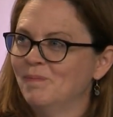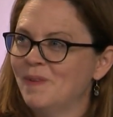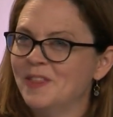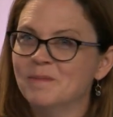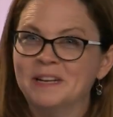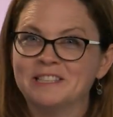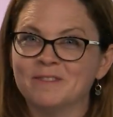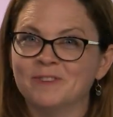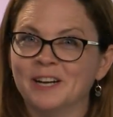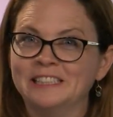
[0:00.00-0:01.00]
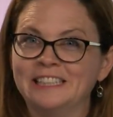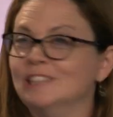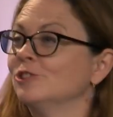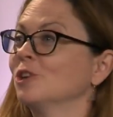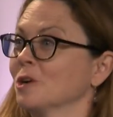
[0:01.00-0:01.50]
in the midst of very
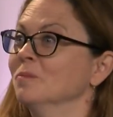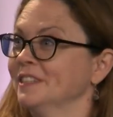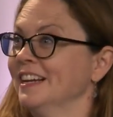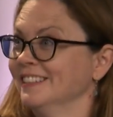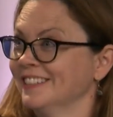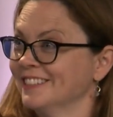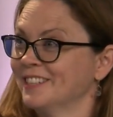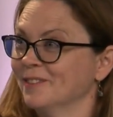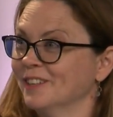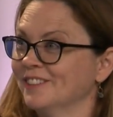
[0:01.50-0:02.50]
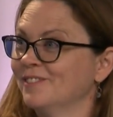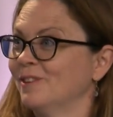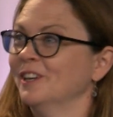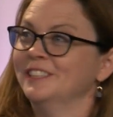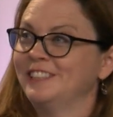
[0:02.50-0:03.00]
changed circumstances, so
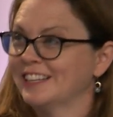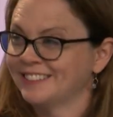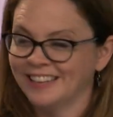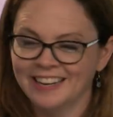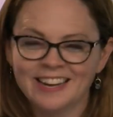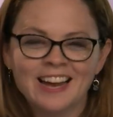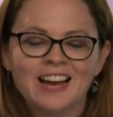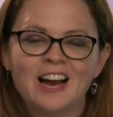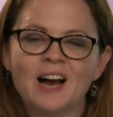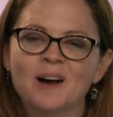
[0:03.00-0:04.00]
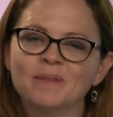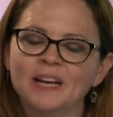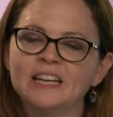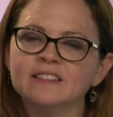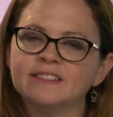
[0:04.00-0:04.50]
we're adjusting,
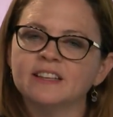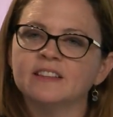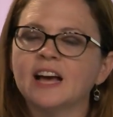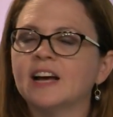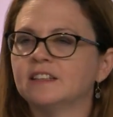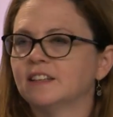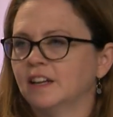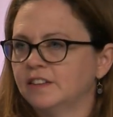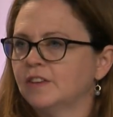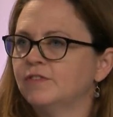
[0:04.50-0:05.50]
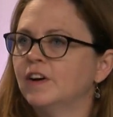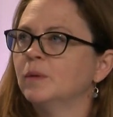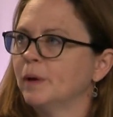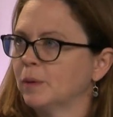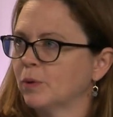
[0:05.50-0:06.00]
is that's the
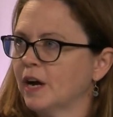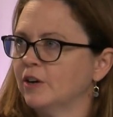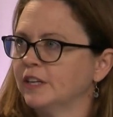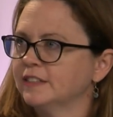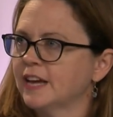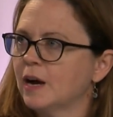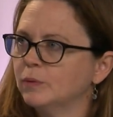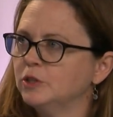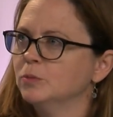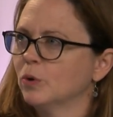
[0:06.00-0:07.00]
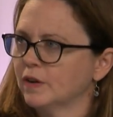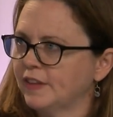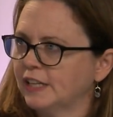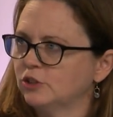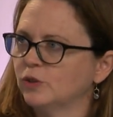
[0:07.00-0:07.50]
fundamental priority is how we do more of
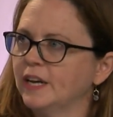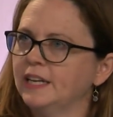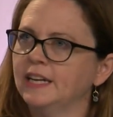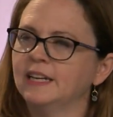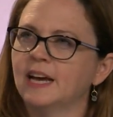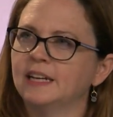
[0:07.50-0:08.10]
that training